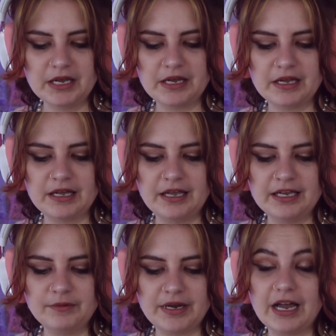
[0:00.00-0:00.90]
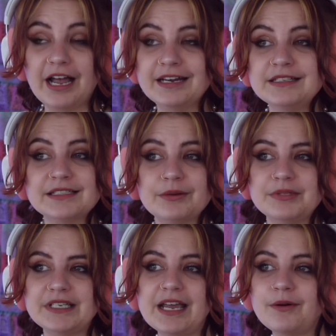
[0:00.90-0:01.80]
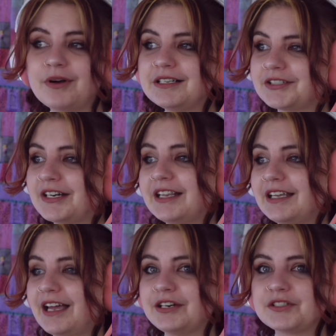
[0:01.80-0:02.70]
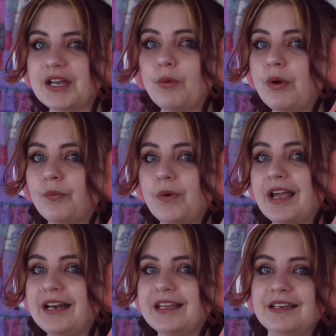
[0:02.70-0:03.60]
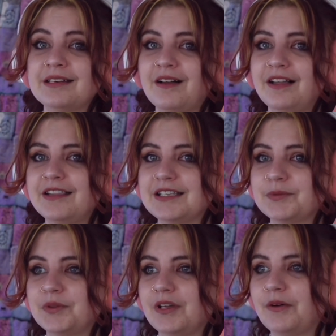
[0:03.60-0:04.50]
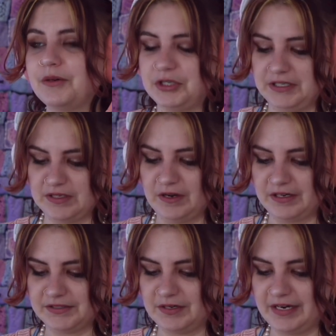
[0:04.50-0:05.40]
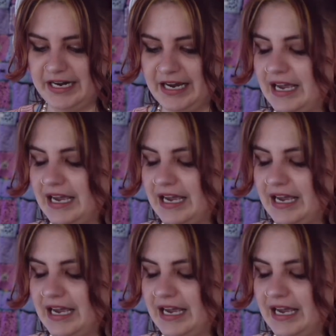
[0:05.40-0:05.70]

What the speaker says: Anyway, I didn't say what day it was or anything. I just like went right in on this with the crochet talk, sorry.